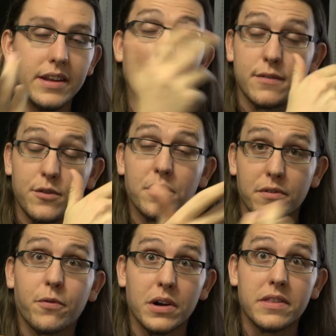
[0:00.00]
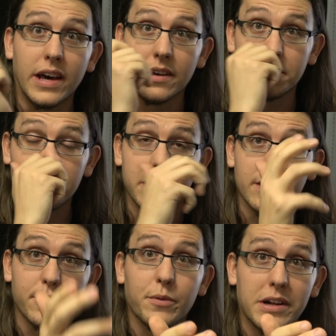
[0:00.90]
It is 240,000
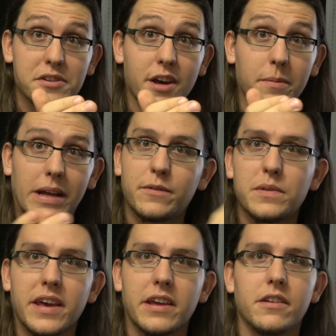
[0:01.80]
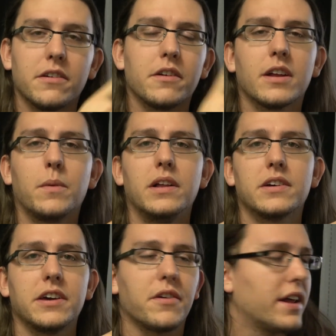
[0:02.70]
minutes of watch time. And that's what you're going to want to
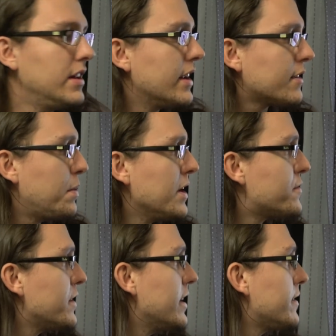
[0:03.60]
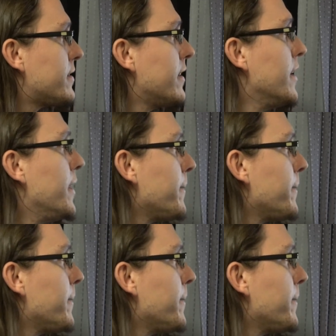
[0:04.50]
look at your analytics page for this.